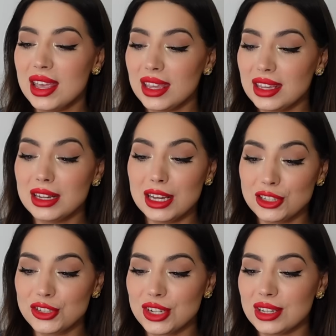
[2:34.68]
In
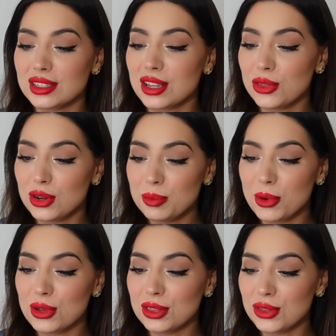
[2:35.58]
inches,
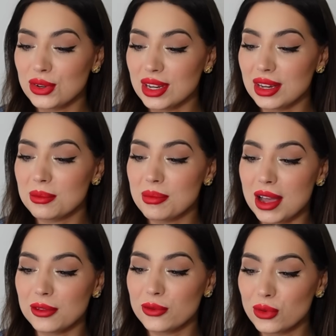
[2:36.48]
3.3
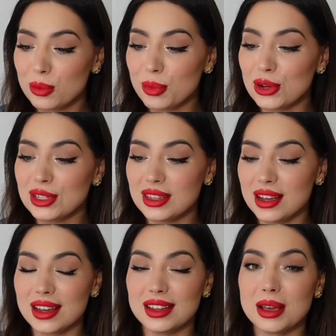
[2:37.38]
by
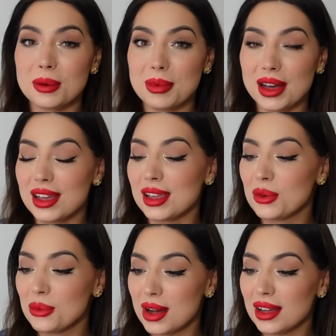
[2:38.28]
4.9 by
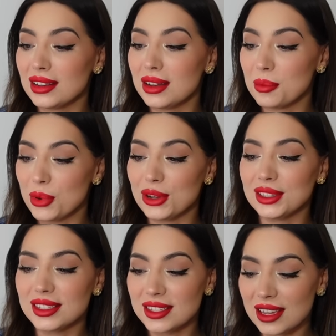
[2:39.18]

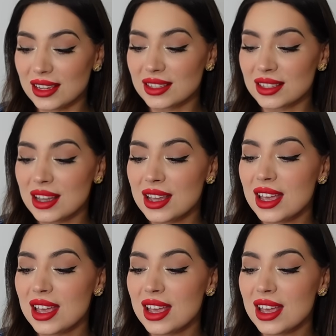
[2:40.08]
1.6,